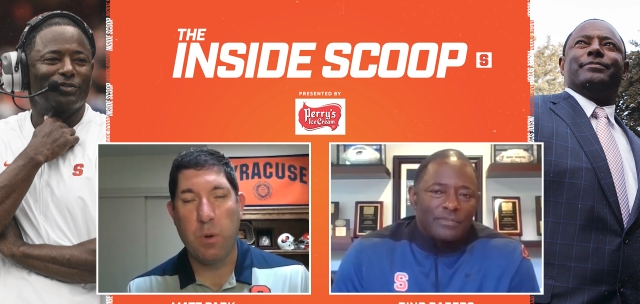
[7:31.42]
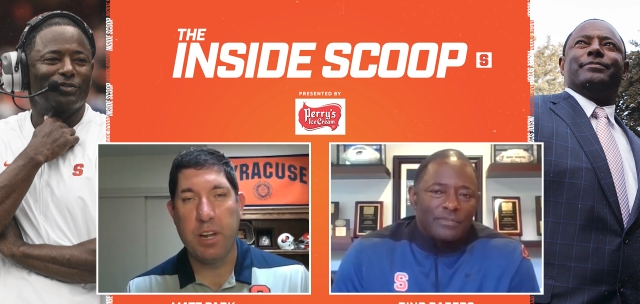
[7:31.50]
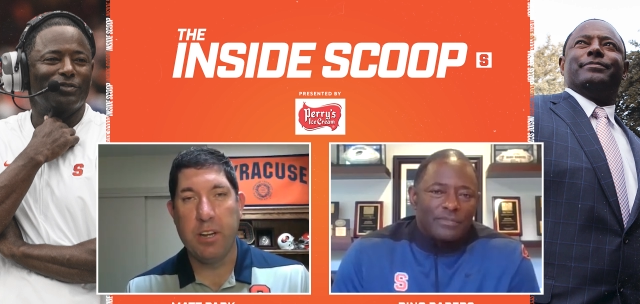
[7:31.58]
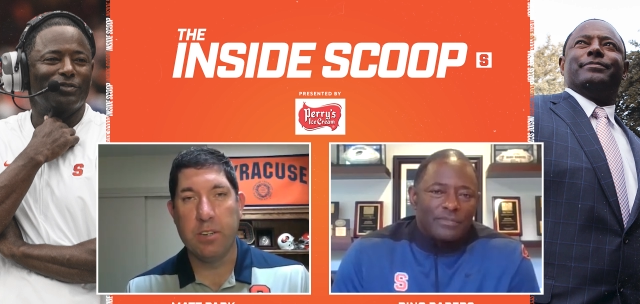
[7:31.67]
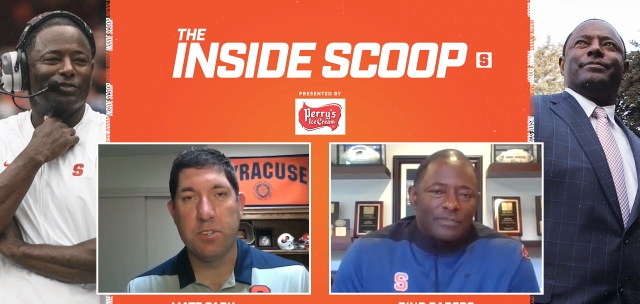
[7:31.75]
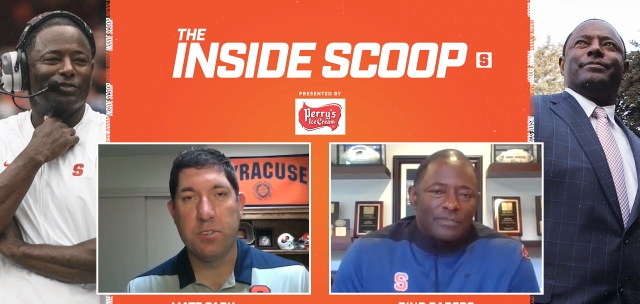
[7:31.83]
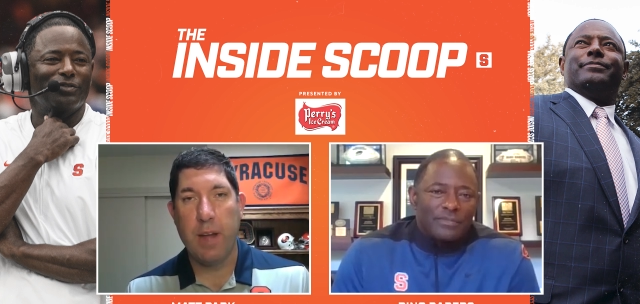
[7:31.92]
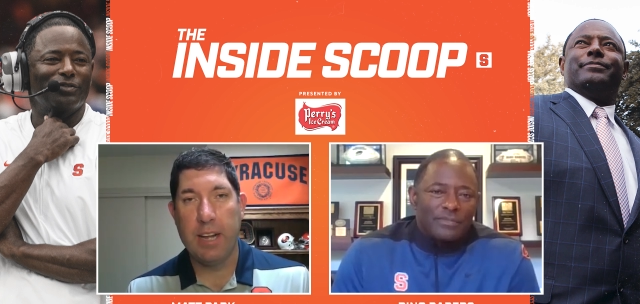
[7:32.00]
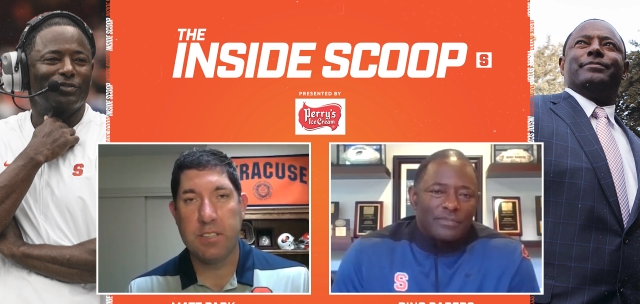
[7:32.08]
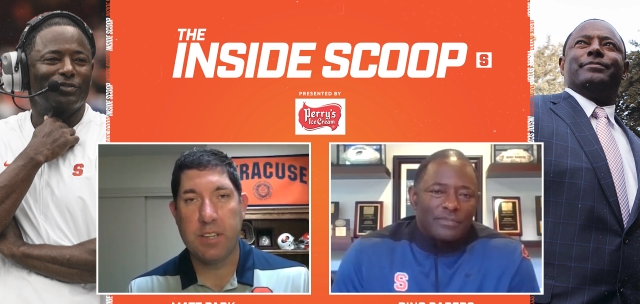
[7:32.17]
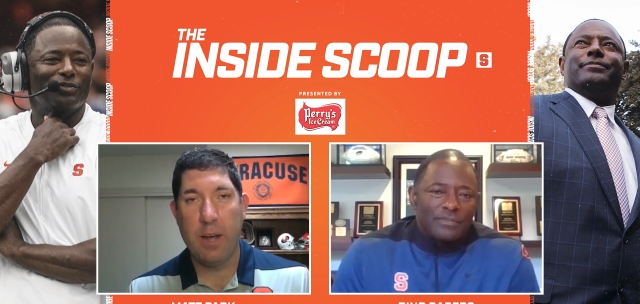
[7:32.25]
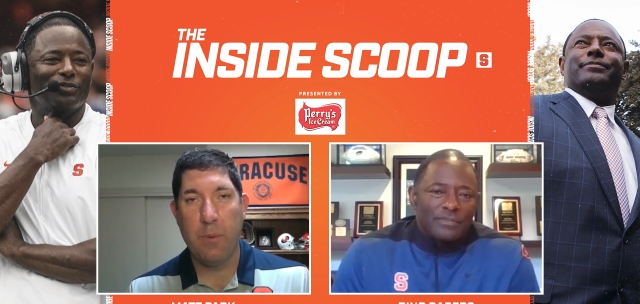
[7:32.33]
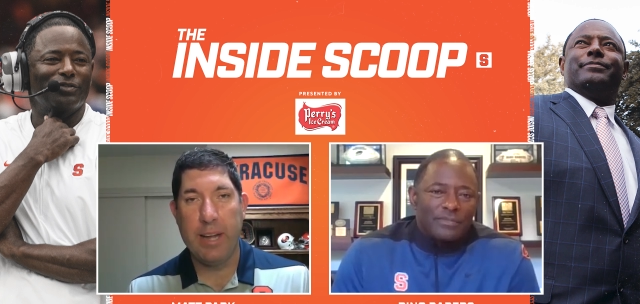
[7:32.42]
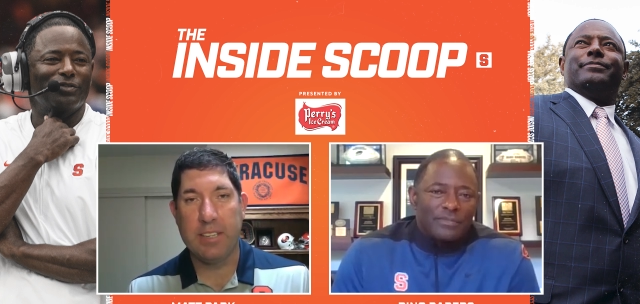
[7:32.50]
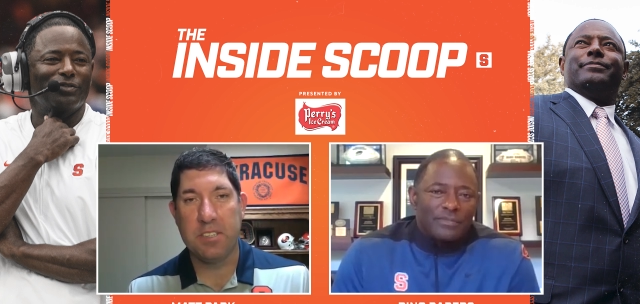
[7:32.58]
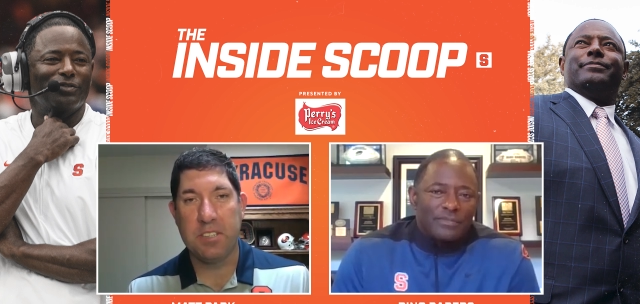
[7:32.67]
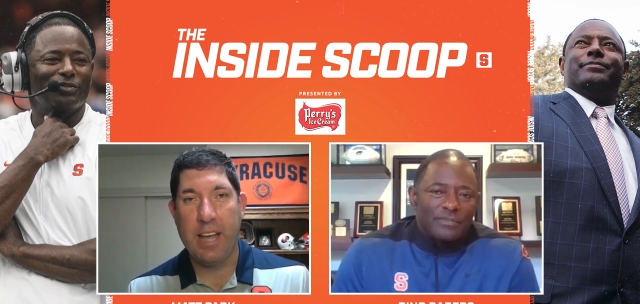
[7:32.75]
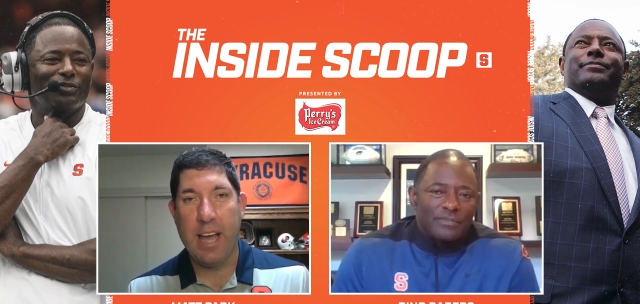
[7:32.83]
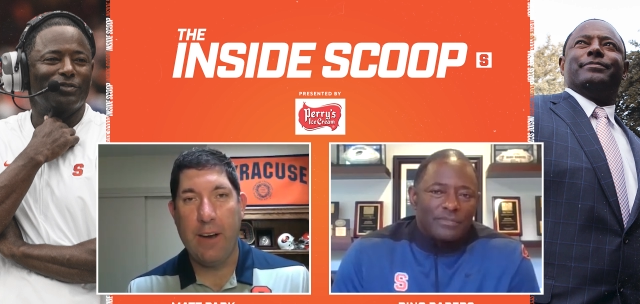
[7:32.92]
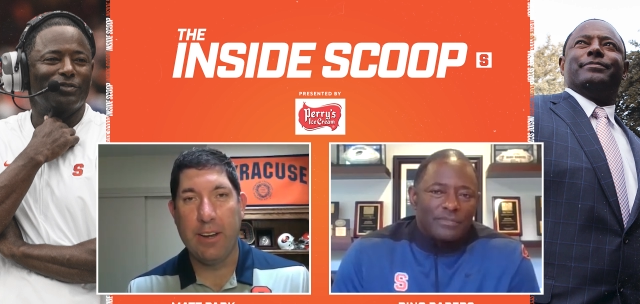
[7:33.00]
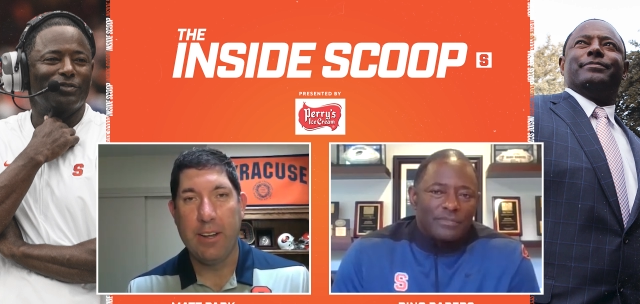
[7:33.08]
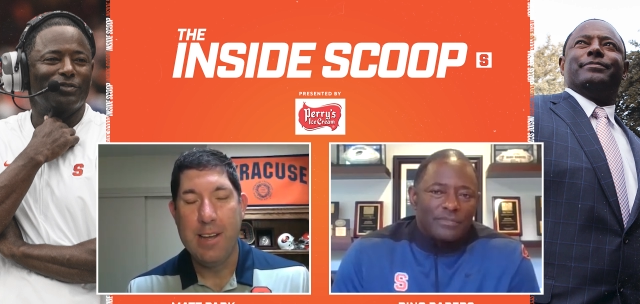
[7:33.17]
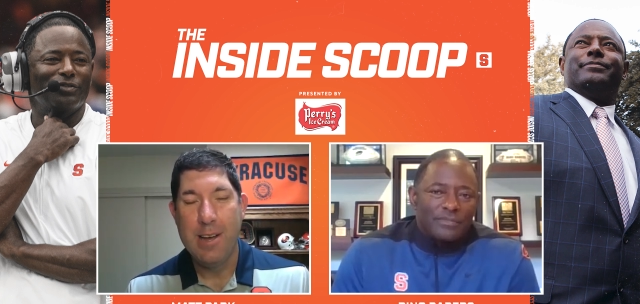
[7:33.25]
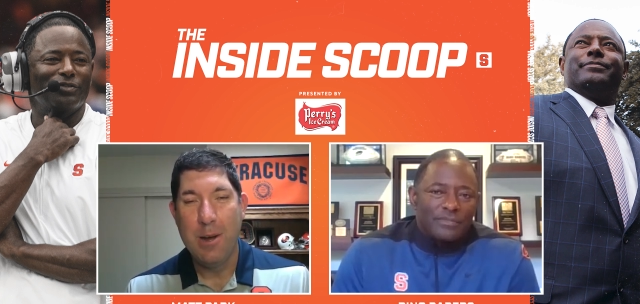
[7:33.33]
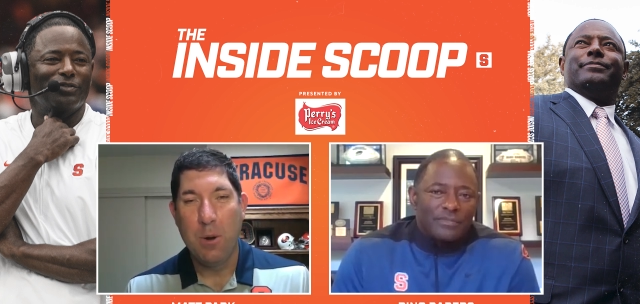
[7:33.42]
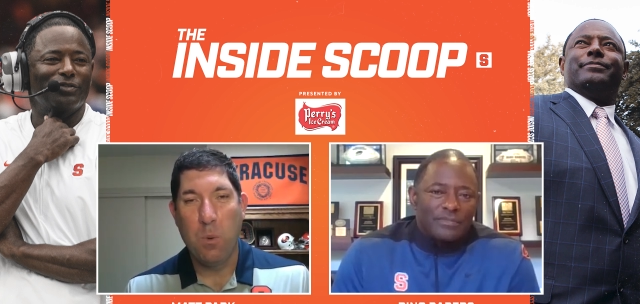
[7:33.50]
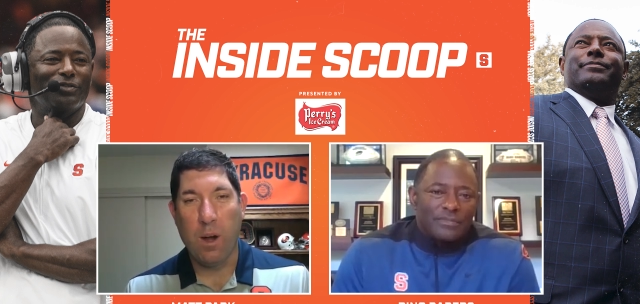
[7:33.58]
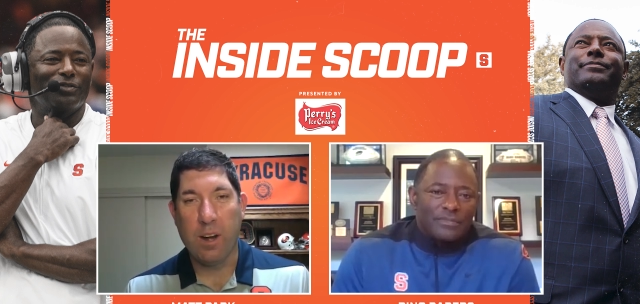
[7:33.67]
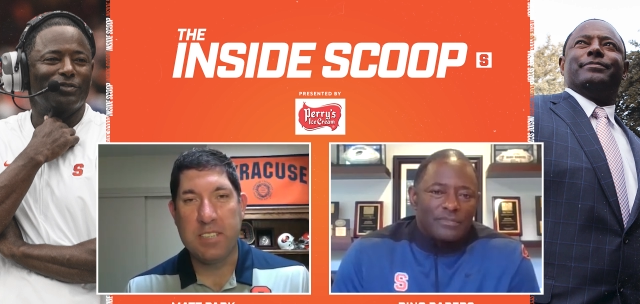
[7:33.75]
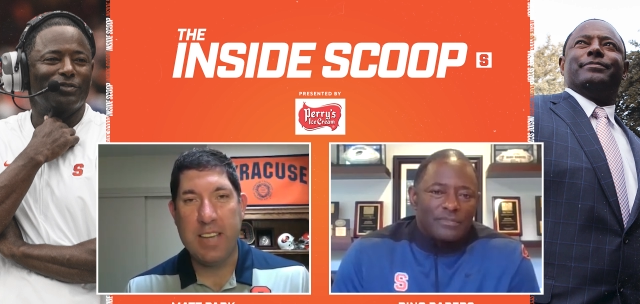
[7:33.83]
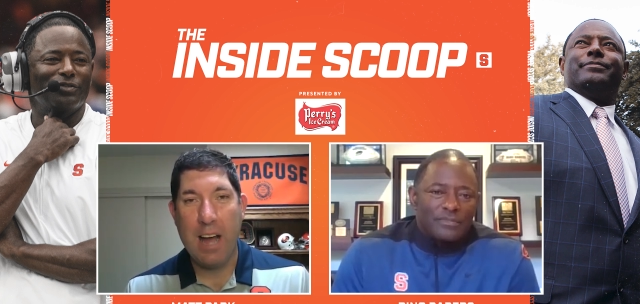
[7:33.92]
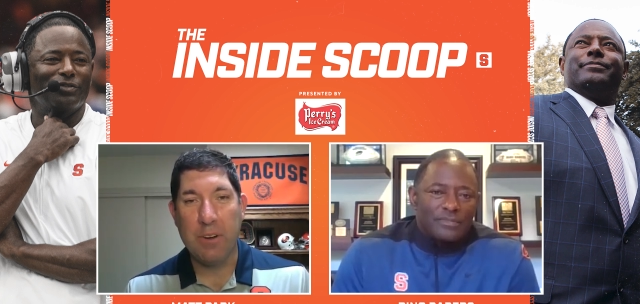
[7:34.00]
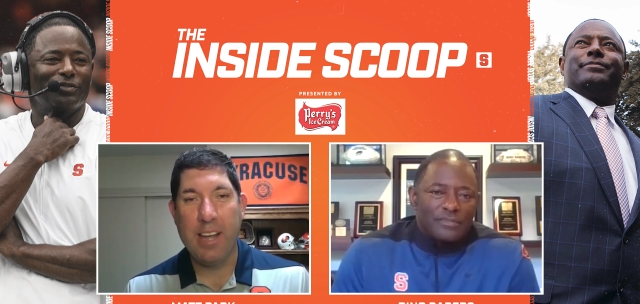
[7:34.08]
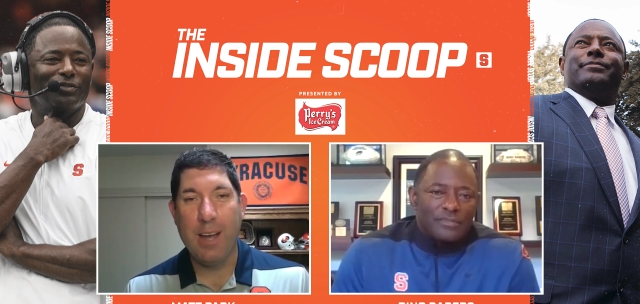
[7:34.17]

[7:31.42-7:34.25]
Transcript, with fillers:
Speaker 1: one of your strengths. Can't wait to see how it works out.